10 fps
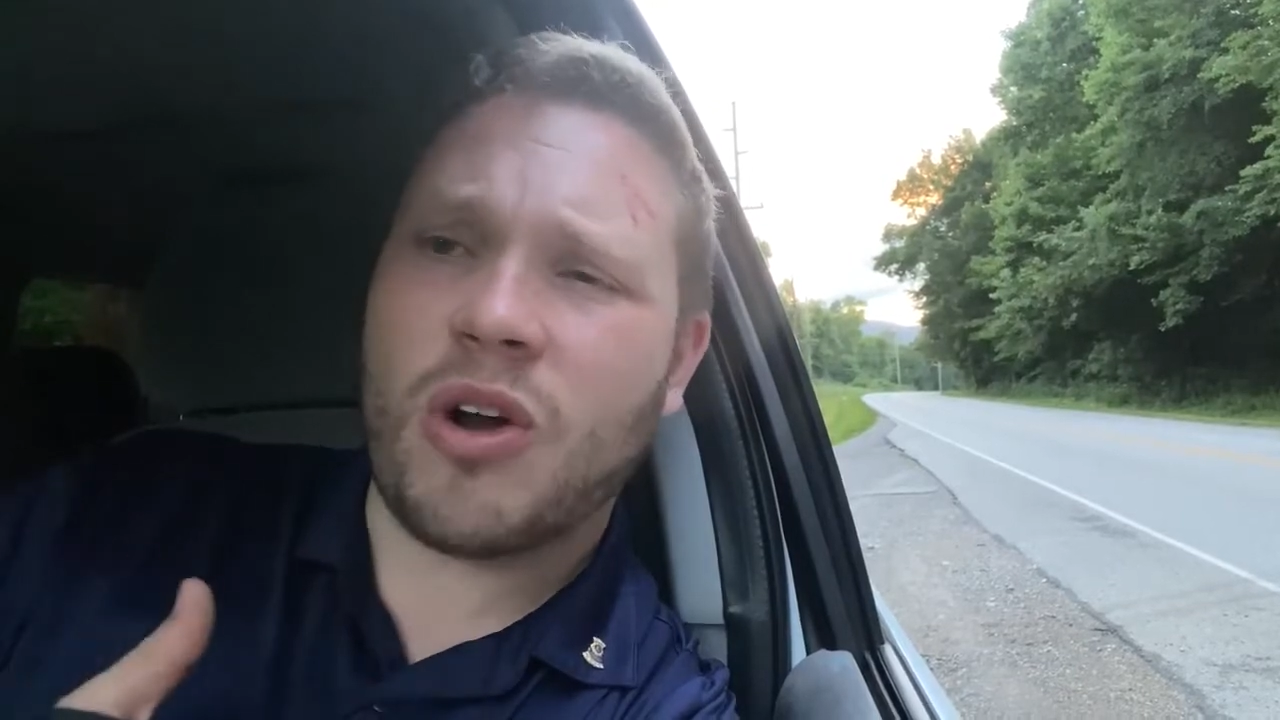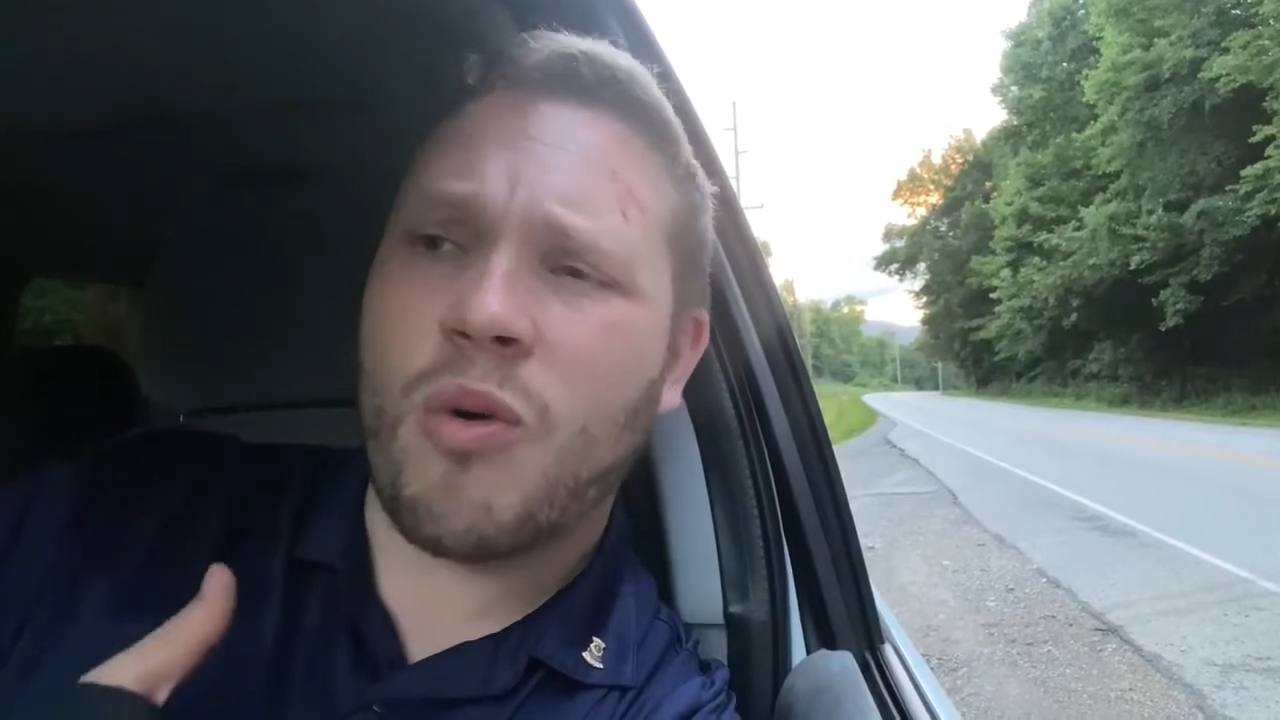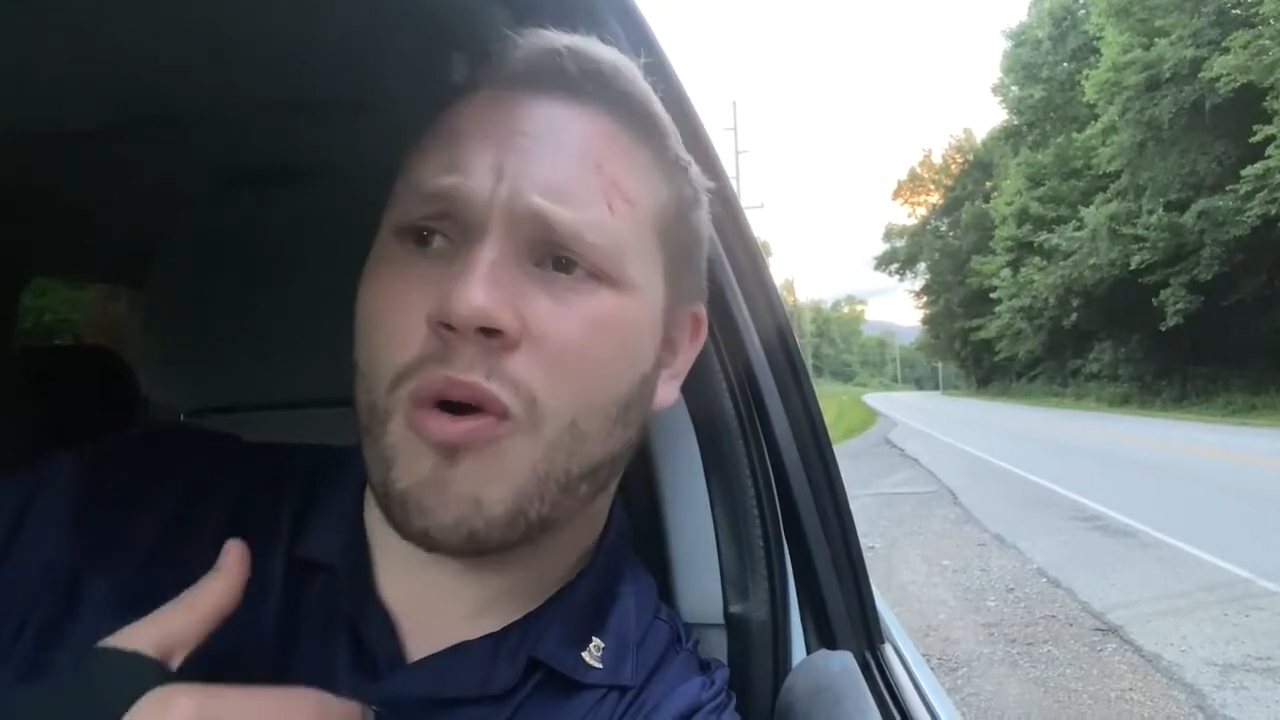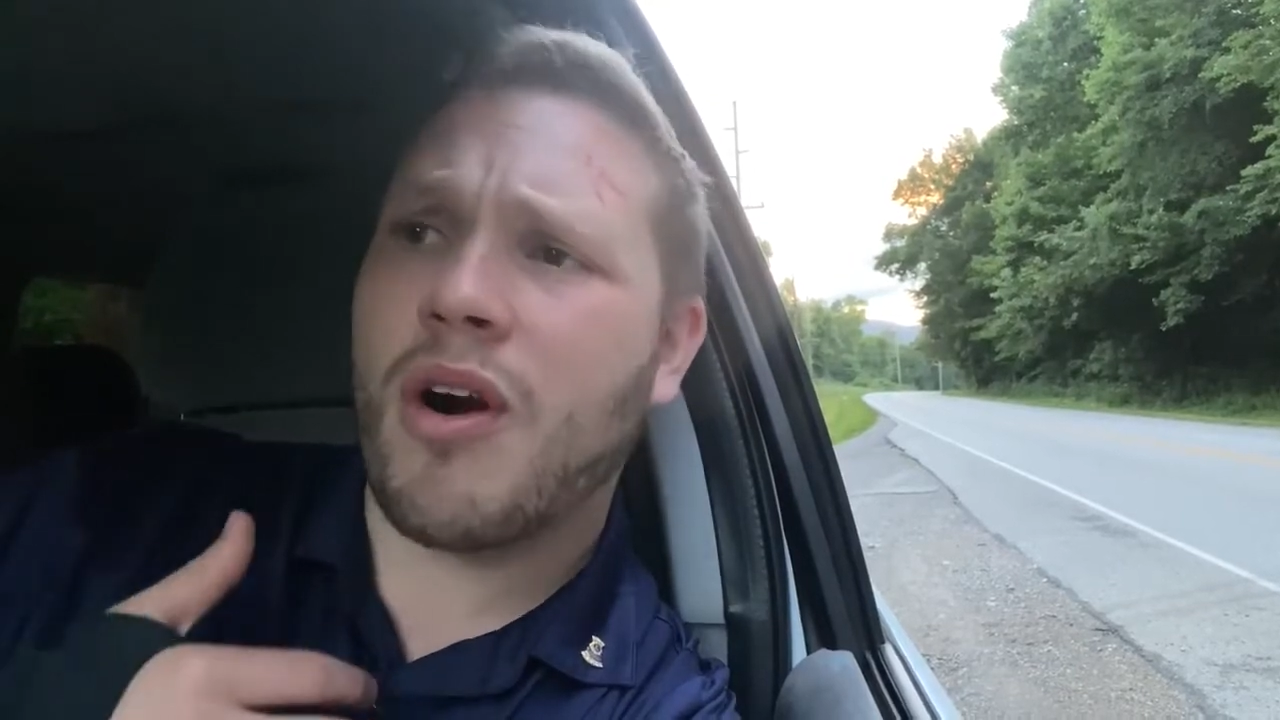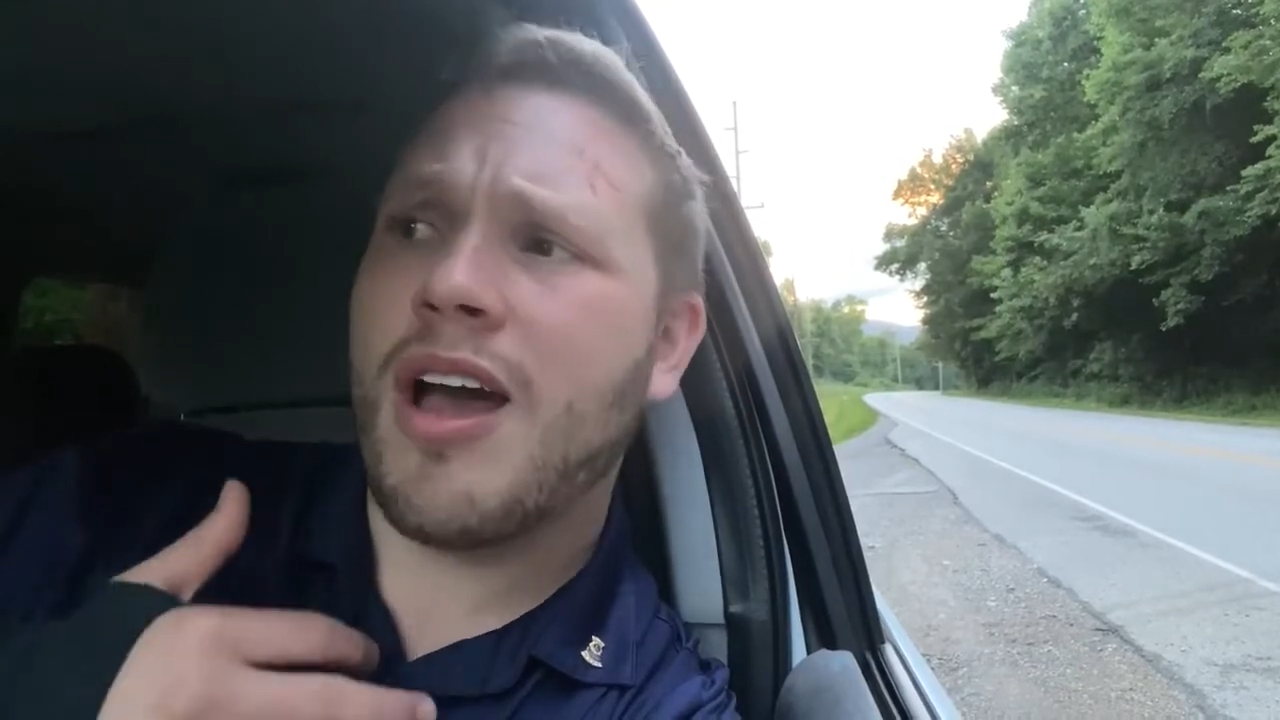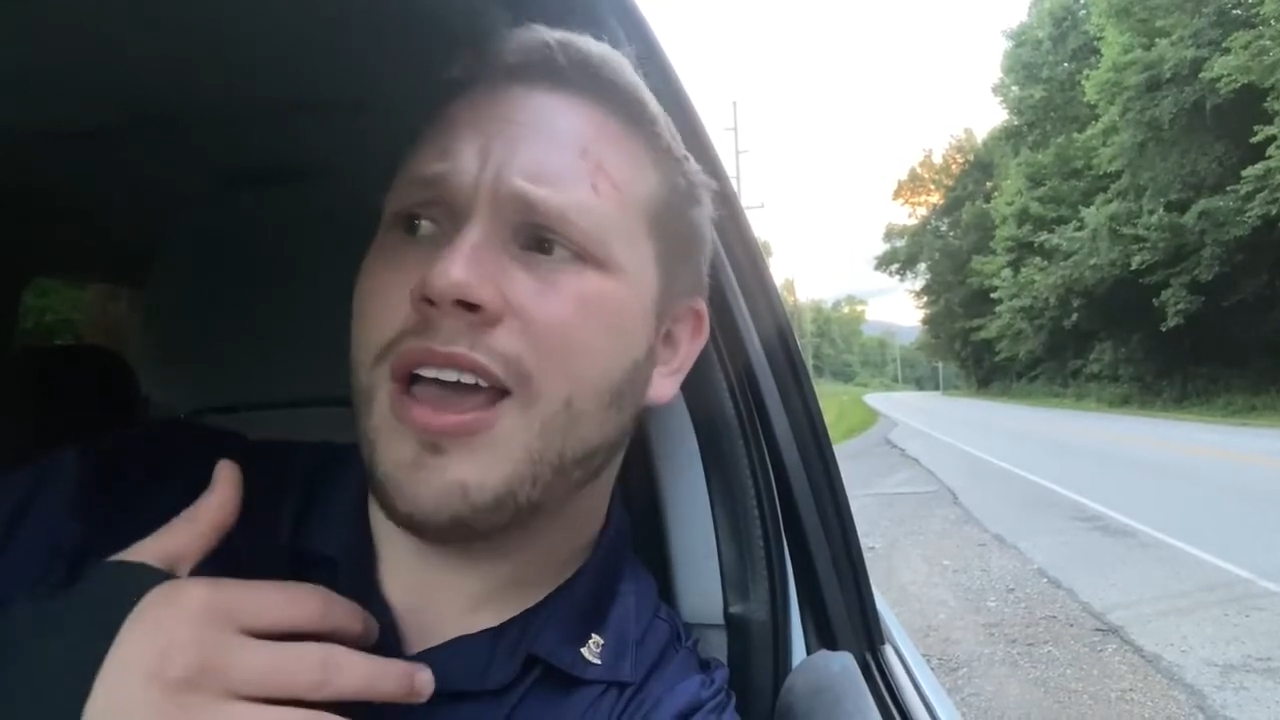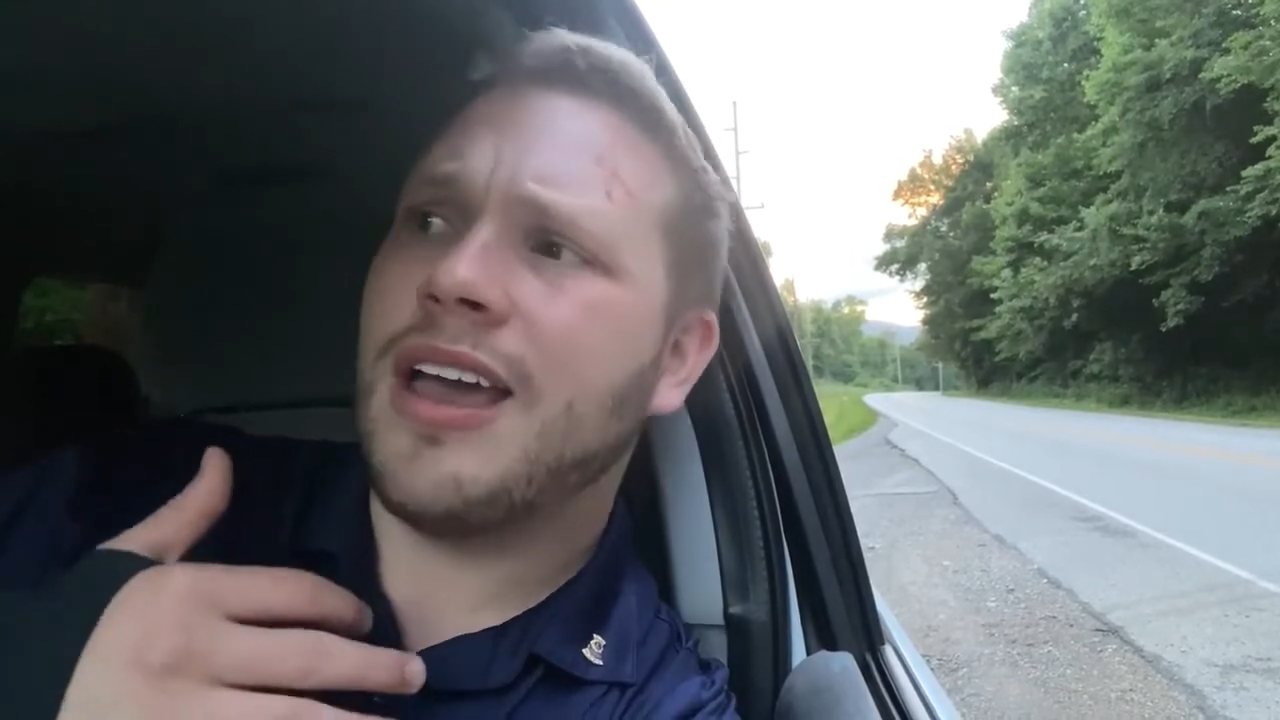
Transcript: or